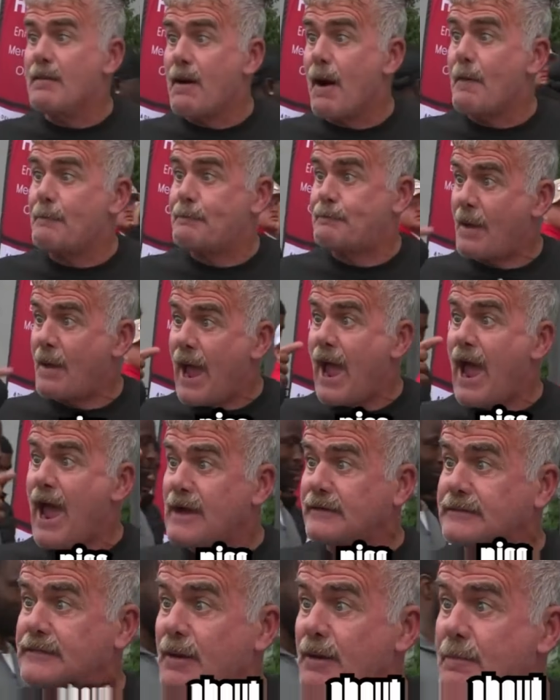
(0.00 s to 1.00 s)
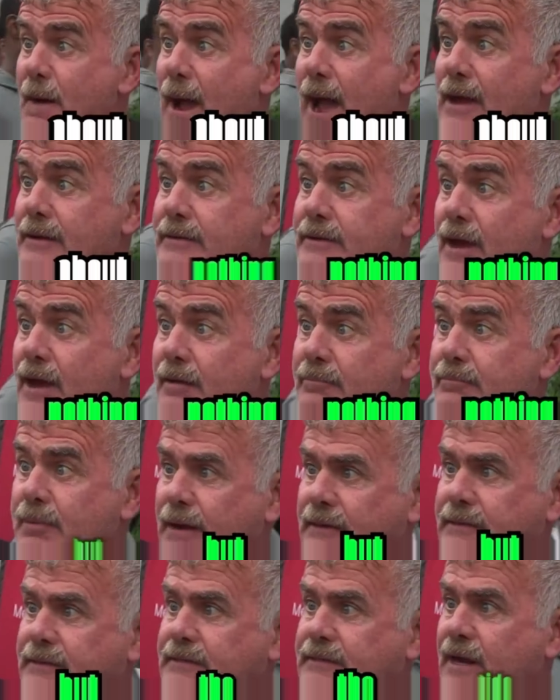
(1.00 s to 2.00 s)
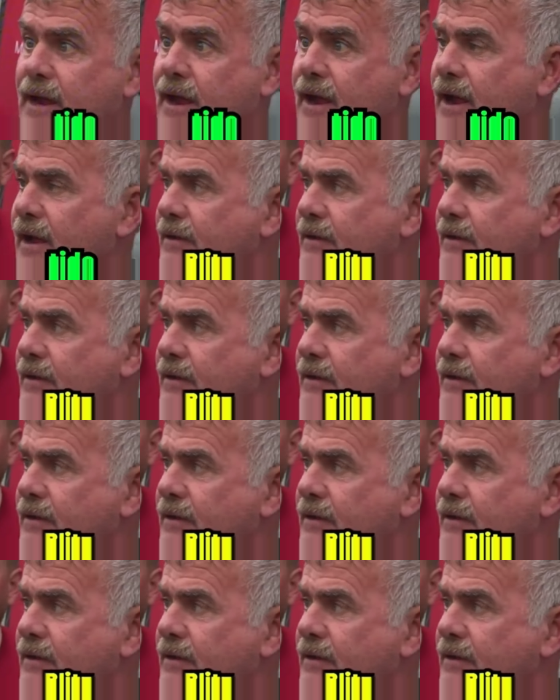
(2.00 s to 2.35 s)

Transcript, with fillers: a piss about nothing but the tide.